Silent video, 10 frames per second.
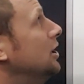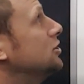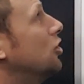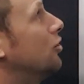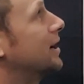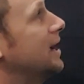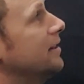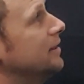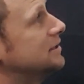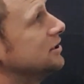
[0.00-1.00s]
So
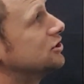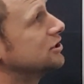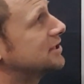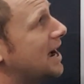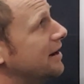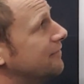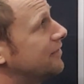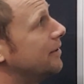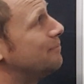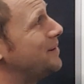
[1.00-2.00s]
again, this is just kind of
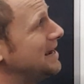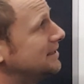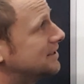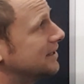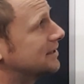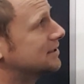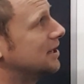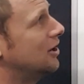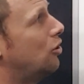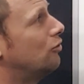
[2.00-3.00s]
the basics.
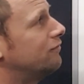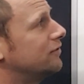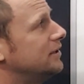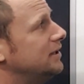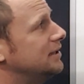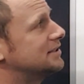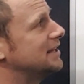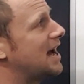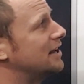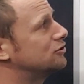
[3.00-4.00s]
Hopefully it's
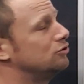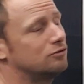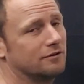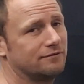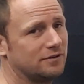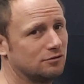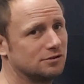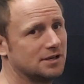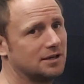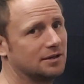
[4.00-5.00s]
not too
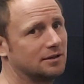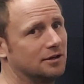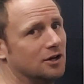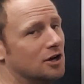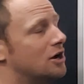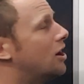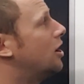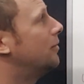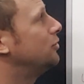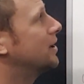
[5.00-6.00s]
confusing.
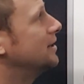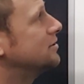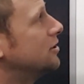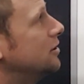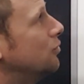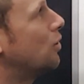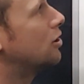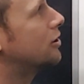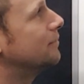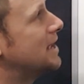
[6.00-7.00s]
You guys are
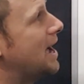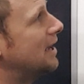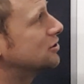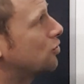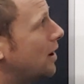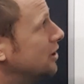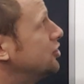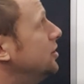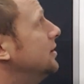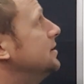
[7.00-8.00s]
welcome to ask
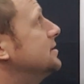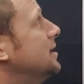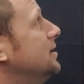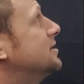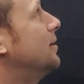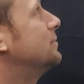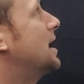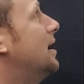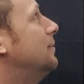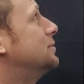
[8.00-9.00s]
questions, and
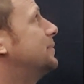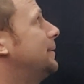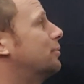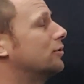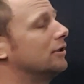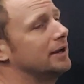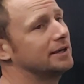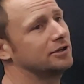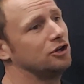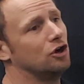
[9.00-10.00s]
sometimes people are
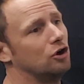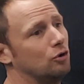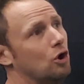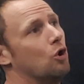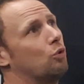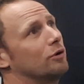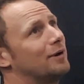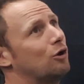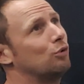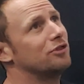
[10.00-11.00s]
like, you know, what
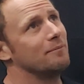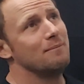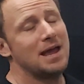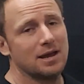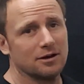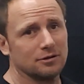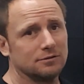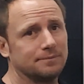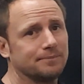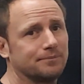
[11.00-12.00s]
about with a male?
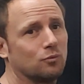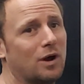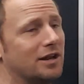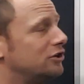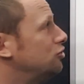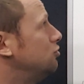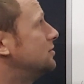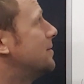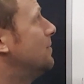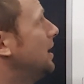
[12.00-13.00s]
Why didn't you
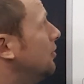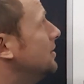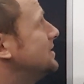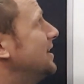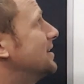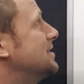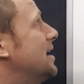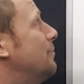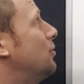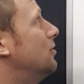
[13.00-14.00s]
use a male as an
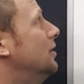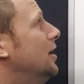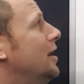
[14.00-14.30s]
example?